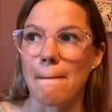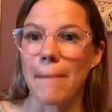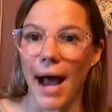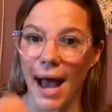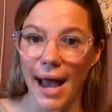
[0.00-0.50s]

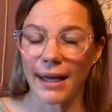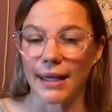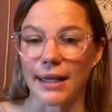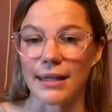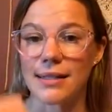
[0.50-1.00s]

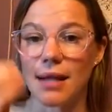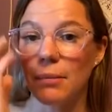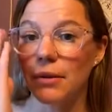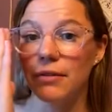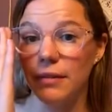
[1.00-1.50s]
body
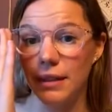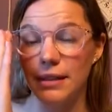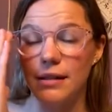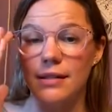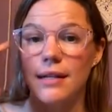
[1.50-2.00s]
some of
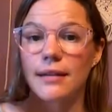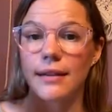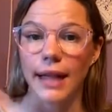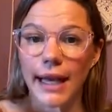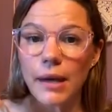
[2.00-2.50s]
these
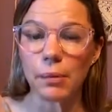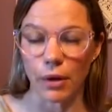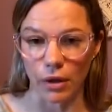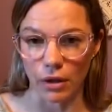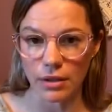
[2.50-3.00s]

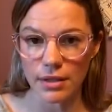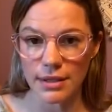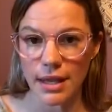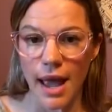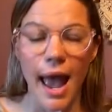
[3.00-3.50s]
labels